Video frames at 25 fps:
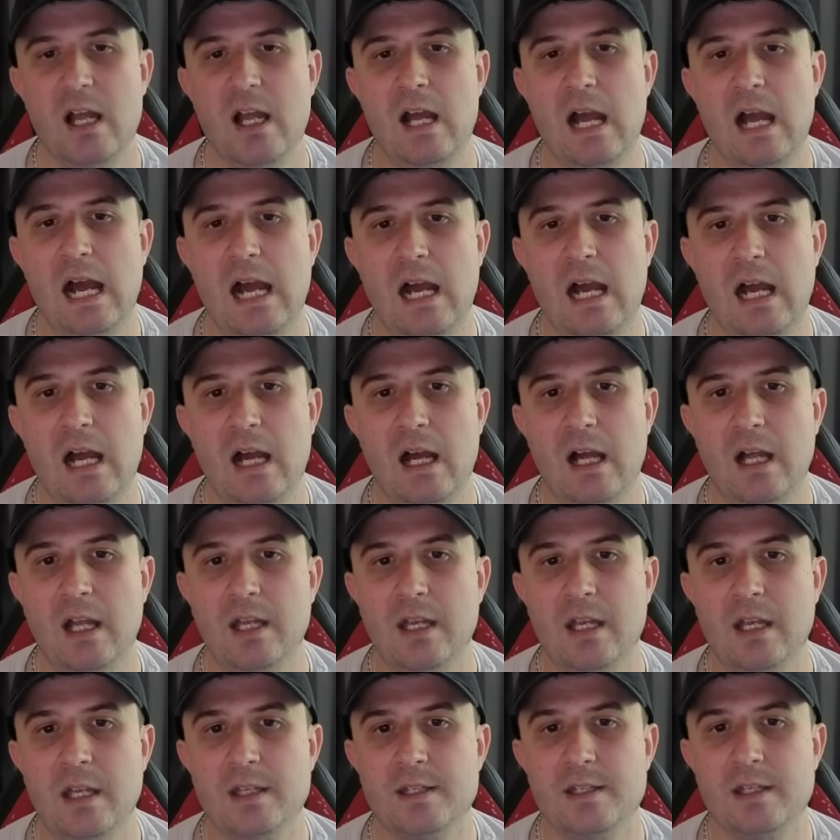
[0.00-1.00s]

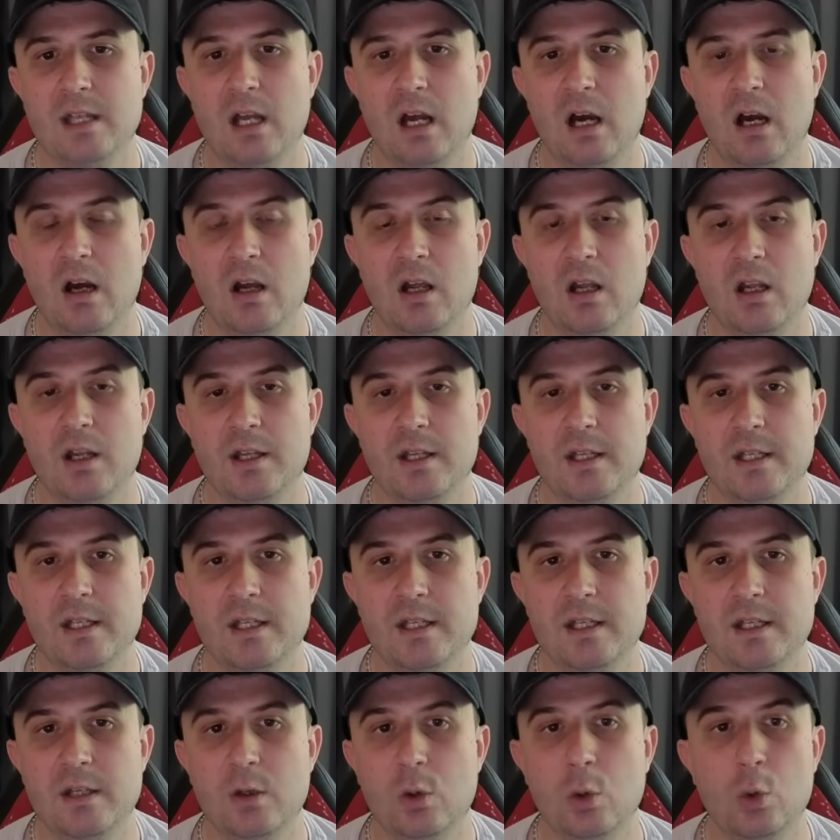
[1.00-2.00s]
And
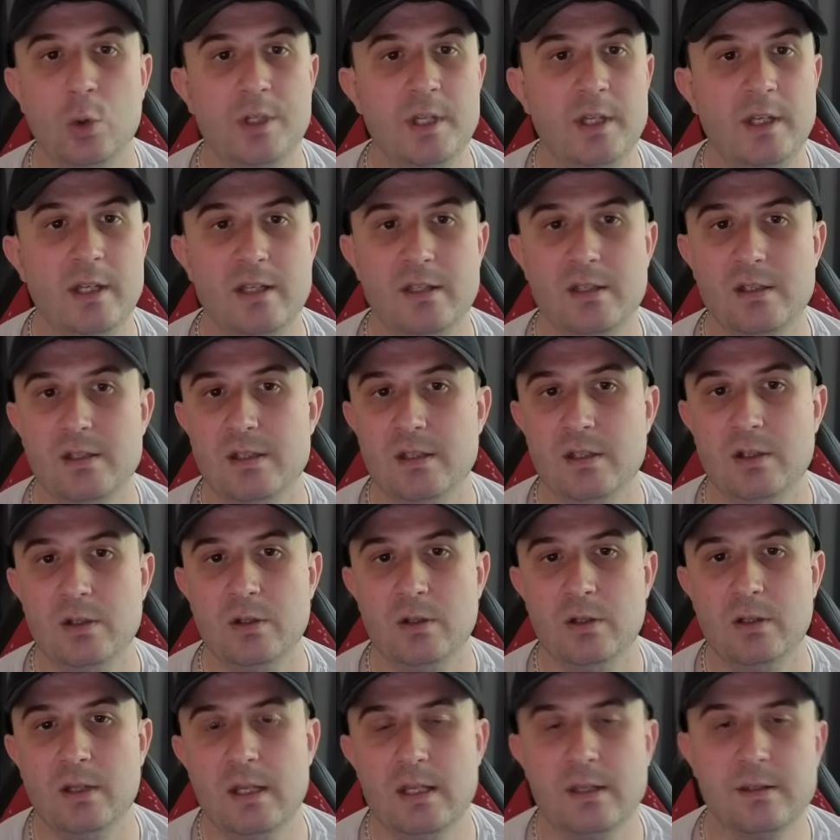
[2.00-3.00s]
all you need to do
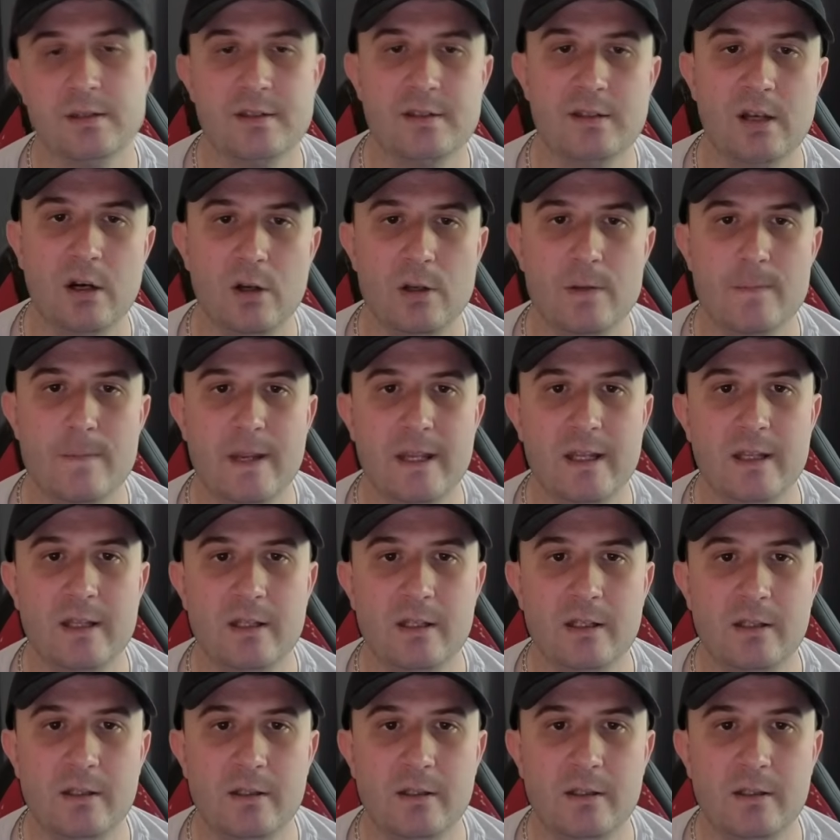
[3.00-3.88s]
is type in